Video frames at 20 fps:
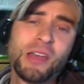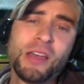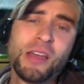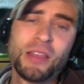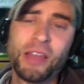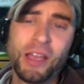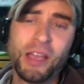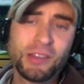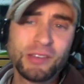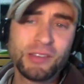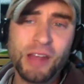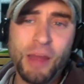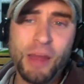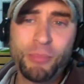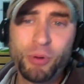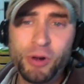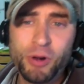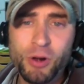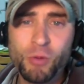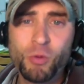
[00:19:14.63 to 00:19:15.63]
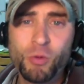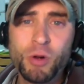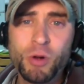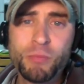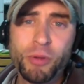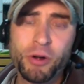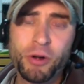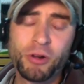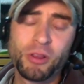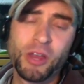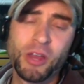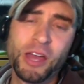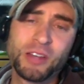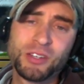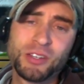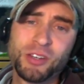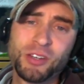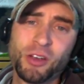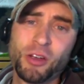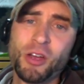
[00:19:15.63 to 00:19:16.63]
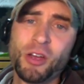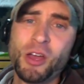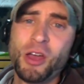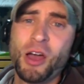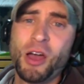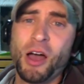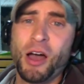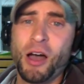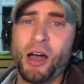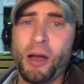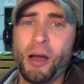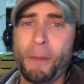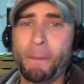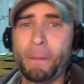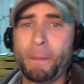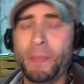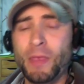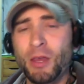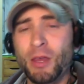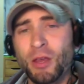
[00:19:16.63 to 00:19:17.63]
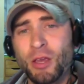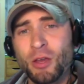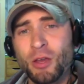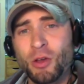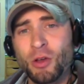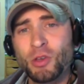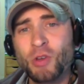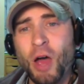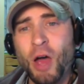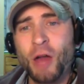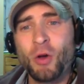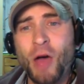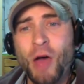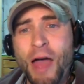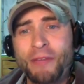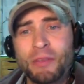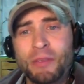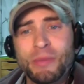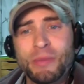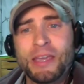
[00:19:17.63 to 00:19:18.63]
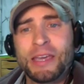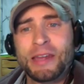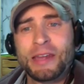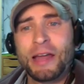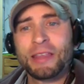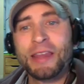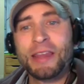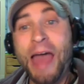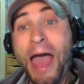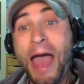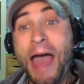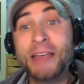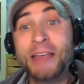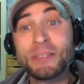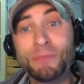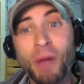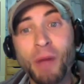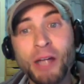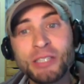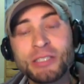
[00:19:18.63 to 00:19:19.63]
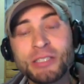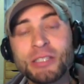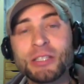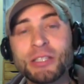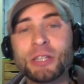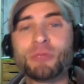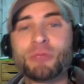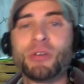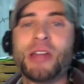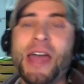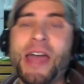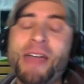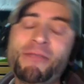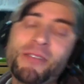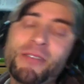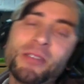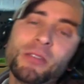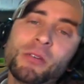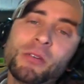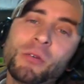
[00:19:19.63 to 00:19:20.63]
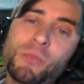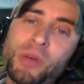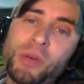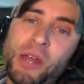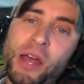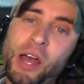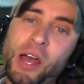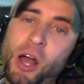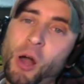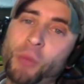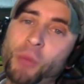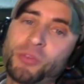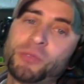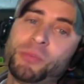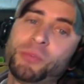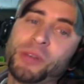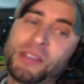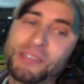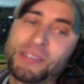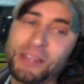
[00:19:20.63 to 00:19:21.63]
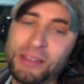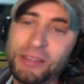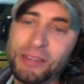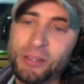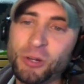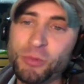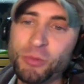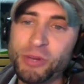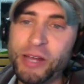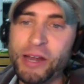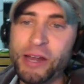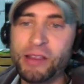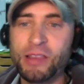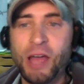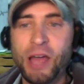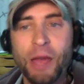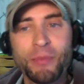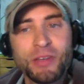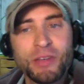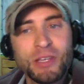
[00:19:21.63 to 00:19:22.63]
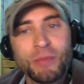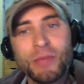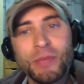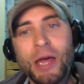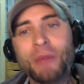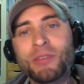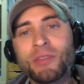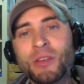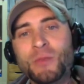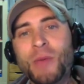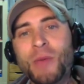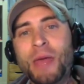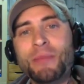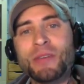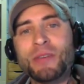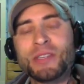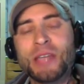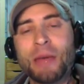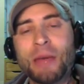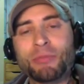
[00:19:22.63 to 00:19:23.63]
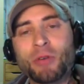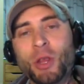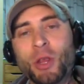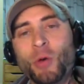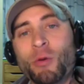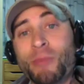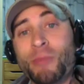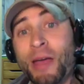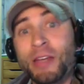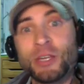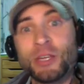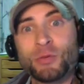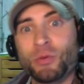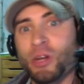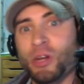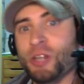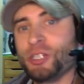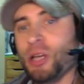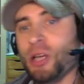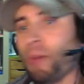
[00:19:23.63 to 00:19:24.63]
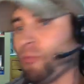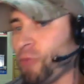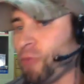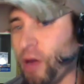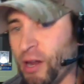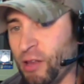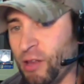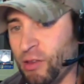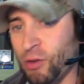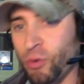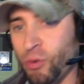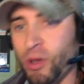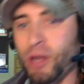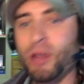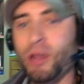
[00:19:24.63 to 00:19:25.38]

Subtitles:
Like I said, I put in a wood burner last year, so I don't have to be connected as much to the grid. Every little bit helps, but it's a little bit at a time, and sometimes it's baby steps, although we may just want to jump right into it.